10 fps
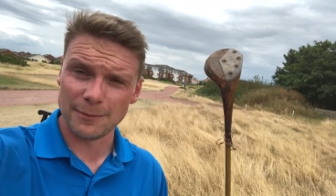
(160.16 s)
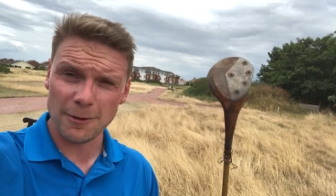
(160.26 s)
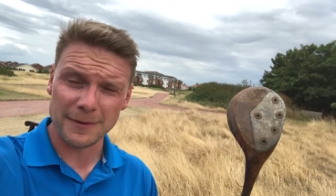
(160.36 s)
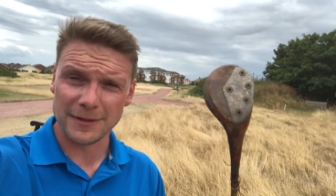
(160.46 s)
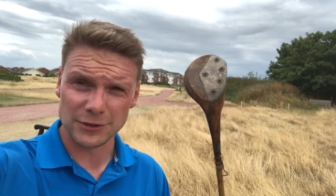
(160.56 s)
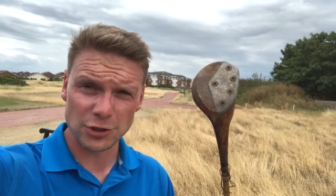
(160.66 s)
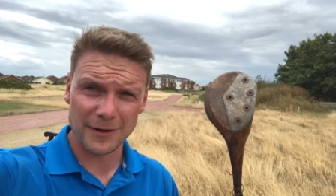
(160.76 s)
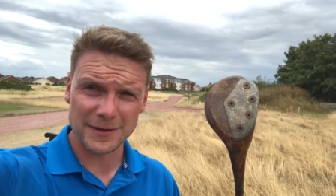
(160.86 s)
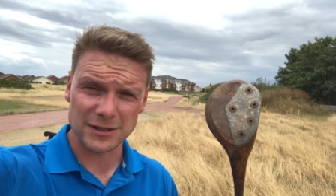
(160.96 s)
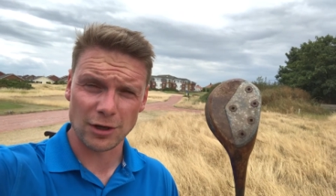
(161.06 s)
and I'm hoping that
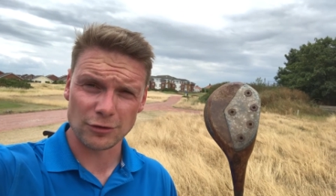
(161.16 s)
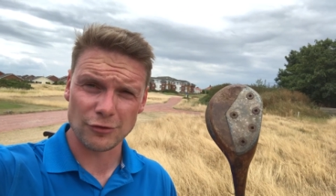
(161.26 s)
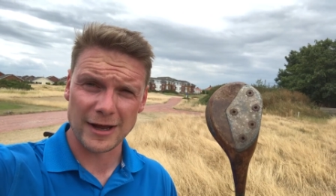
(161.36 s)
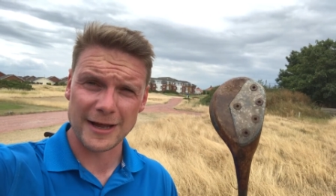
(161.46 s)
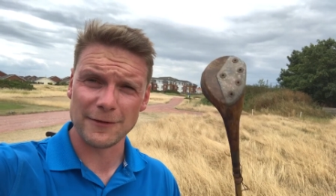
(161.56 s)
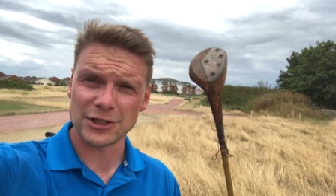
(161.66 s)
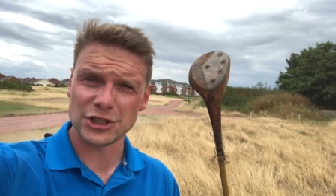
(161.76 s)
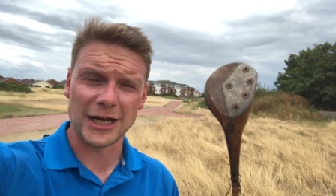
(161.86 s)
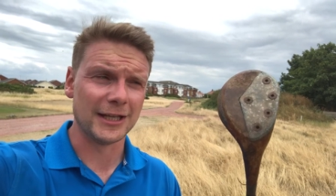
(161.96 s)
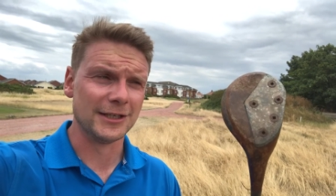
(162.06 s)
during this long drive
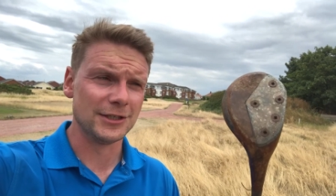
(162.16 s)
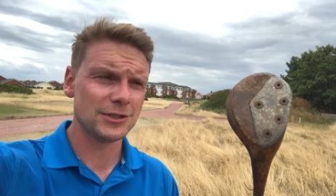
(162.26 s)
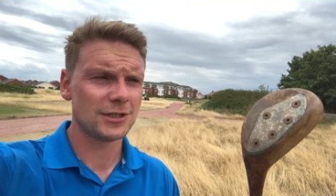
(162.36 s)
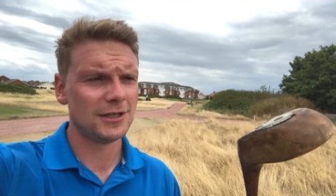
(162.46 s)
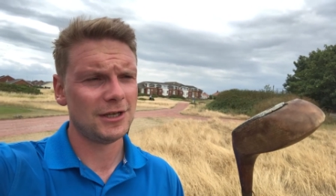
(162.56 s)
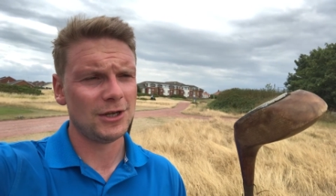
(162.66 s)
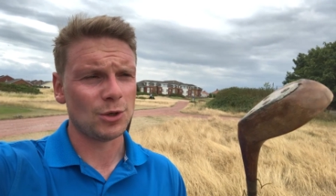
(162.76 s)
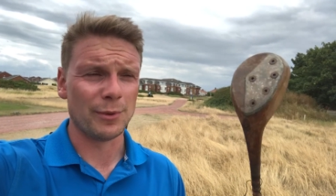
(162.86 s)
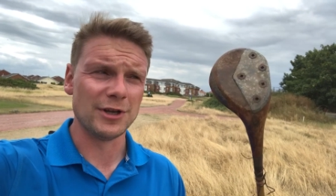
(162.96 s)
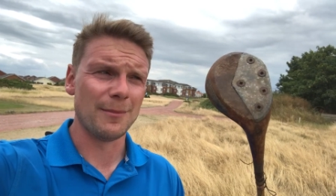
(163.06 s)
challenge
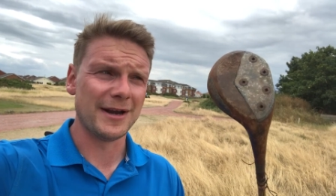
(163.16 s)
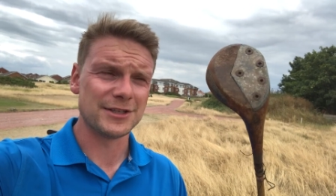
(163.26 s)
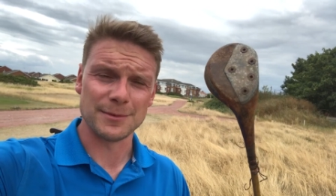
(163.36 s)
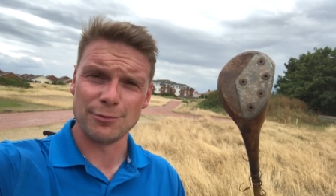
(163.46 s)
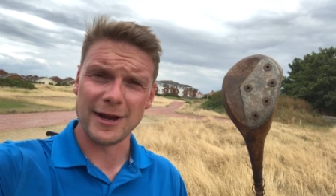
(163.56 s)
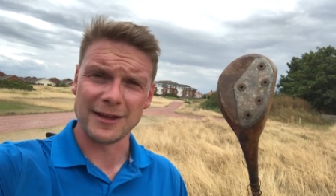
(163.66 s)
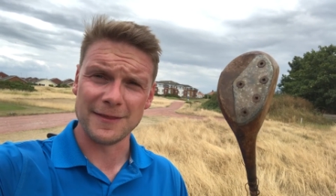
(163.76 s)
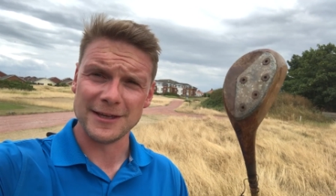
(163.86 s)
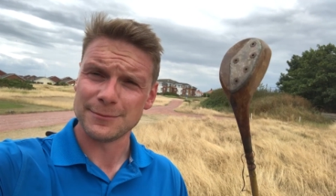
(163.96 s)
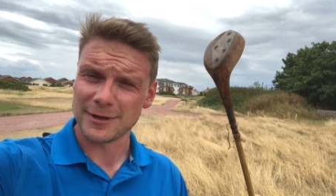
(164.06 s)
we don't manage to
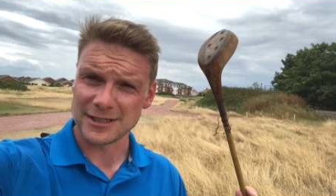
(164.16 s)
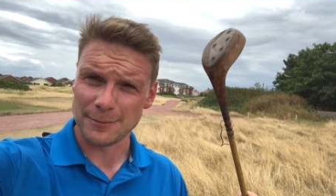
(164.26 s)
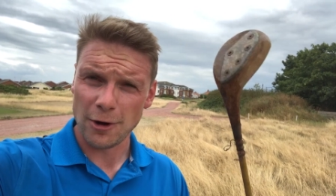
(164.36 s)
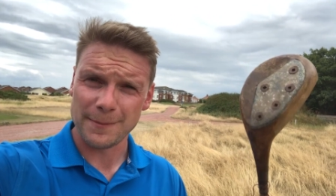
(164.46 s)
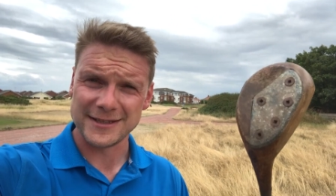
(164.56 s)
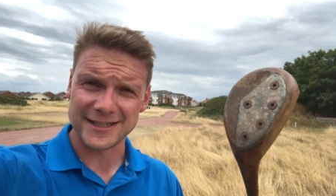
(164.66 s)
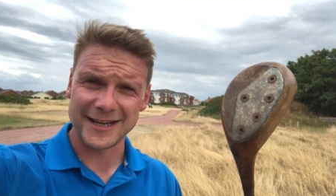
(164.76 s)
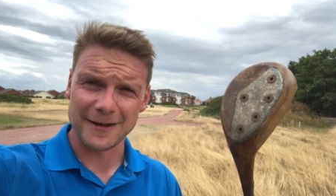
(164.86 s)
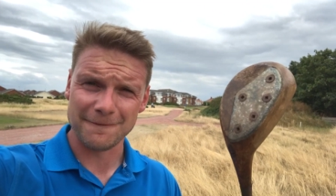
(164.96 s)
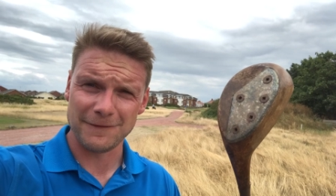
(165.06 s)
break this because I'm hoping to
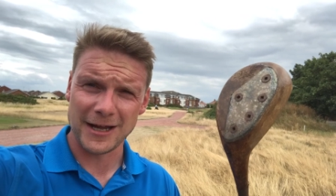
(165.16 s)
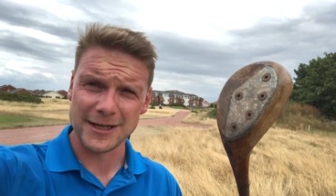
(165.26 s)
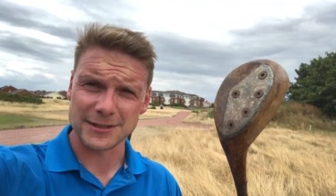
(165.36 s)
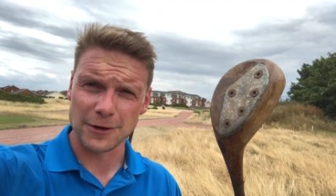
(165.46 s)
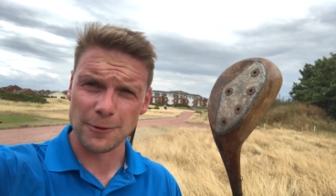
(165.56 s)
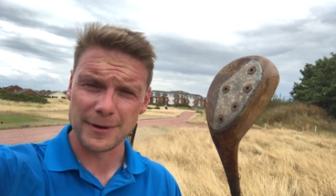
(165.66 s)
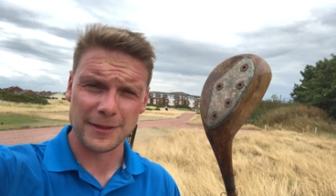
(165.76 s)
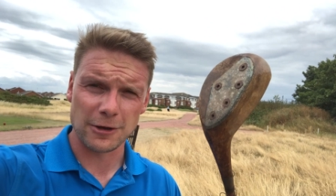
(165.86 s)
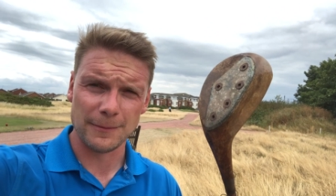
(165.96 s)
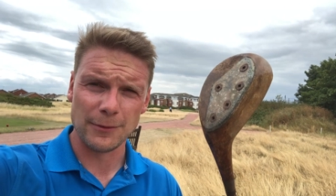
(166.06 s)
get it on FlightScope
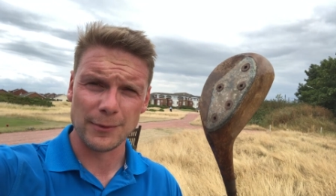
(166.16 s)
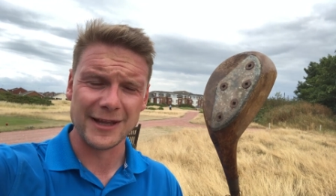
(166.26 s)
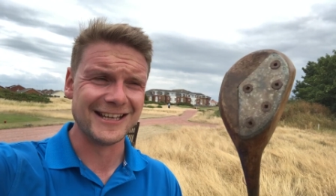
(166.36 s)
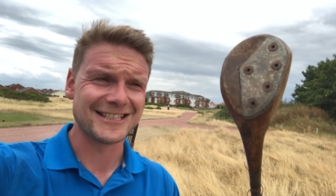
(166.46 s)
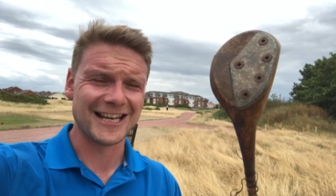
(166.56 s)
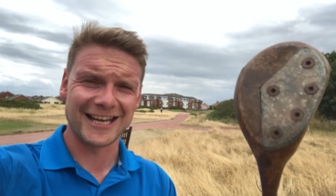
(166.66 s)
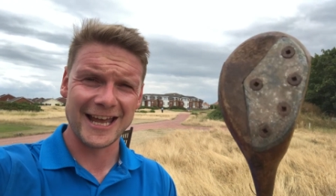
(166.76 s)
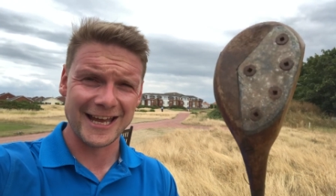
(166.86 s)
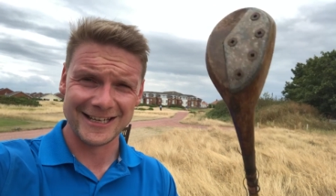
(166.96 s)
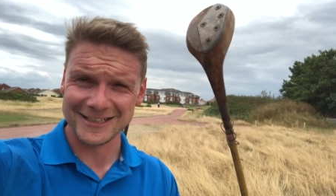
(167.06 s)
in the coming weeks
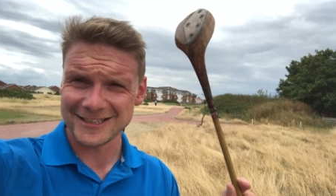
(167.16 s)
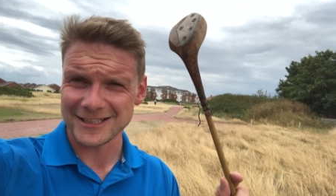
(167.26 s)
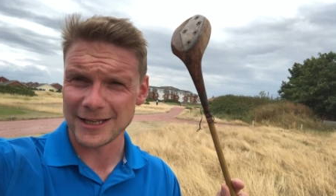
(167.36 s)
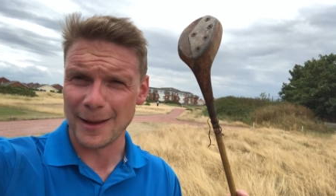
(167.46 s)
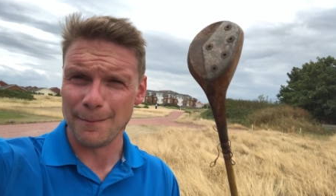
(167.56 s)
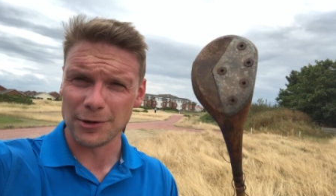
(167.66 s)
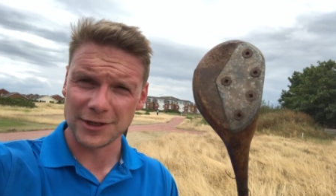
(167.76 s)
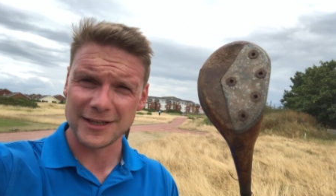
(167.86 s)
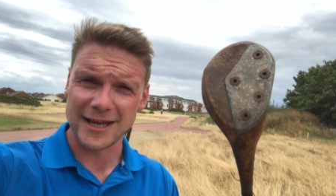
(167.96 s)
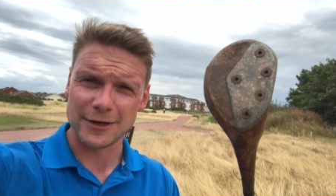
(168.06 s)
against a
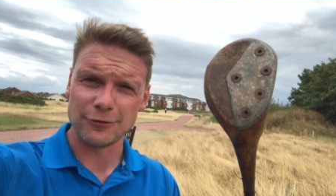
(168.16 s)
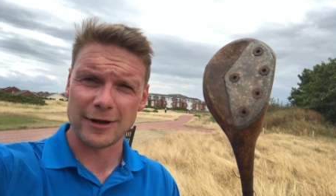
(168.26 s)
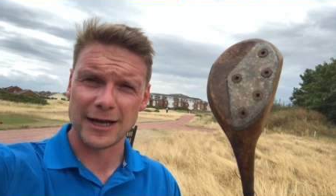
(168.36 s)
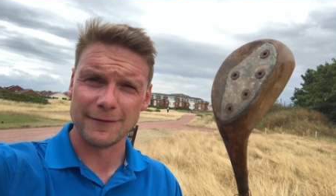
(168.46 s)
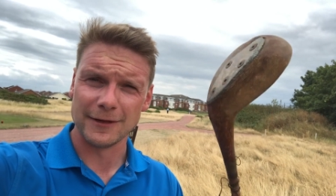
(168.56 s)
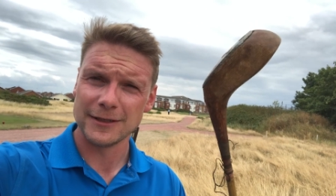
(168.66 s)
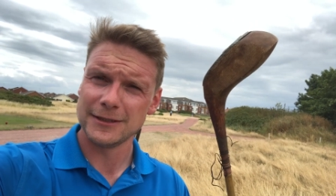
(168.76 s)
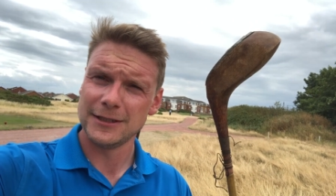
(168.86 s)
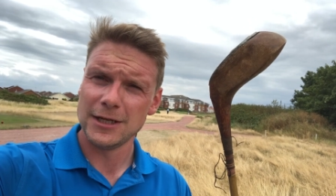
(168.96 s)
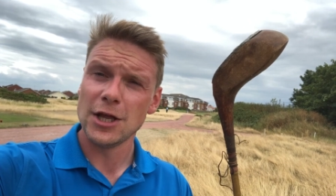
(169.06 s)
modern day driver
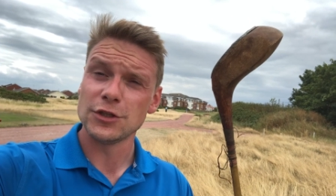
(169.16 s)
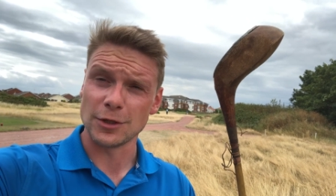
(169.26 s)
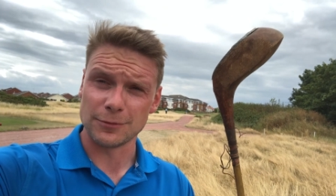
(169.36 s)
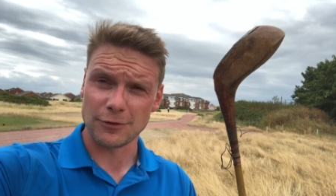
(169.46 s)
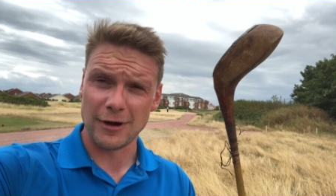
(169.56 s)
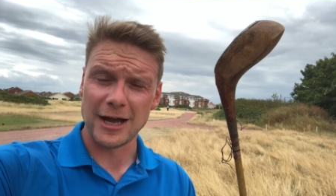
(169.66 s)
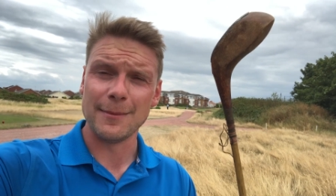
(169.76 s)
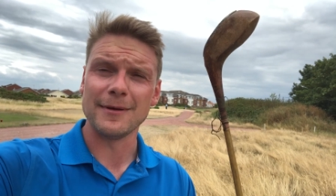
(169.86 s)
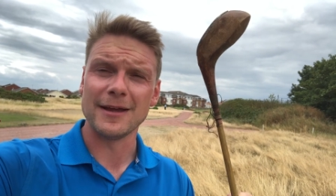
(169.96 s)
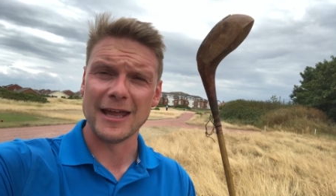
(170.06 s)

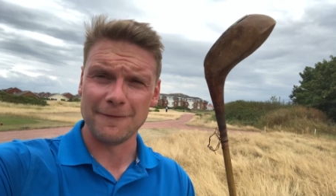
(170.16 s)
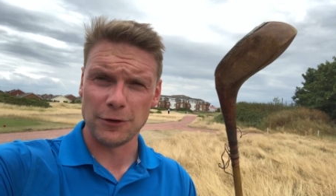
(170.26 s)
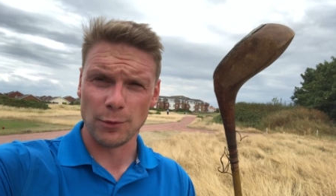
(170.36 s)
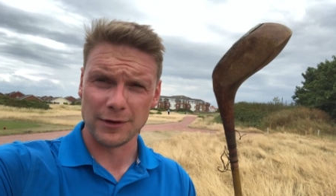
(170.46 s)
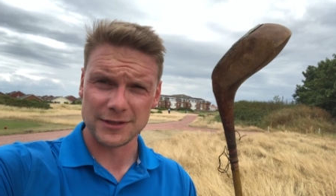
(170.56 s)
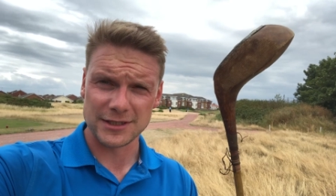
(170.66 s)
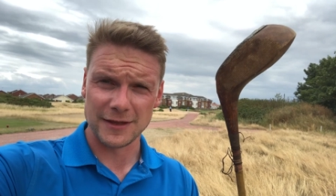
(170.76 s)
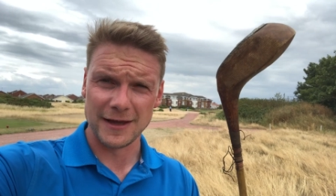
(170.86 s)
subscribe if you want to see